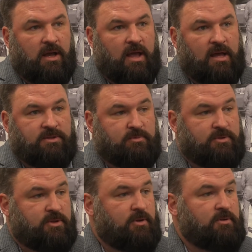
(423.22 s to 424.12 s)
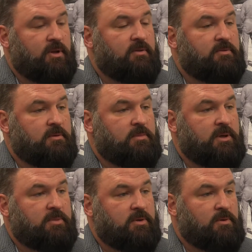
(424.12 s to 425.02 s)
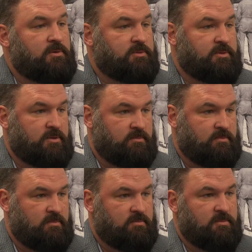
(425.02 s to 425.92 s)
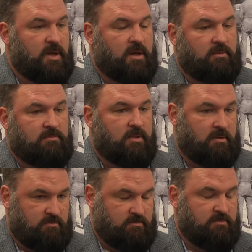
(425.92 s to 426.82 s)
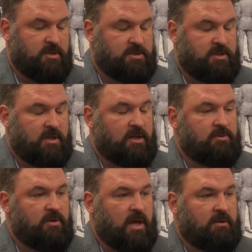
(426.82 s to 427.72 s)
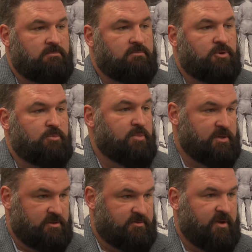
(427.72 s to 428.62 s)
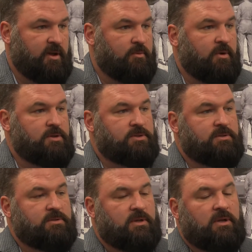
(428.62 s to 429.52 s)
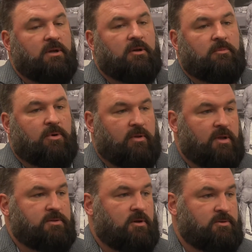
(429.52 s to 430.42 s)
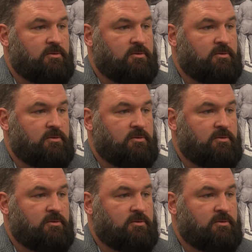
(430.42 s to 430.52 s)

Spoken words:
as a result of the BP oil spill. I mentioned it. I do business valuations. Part of that's also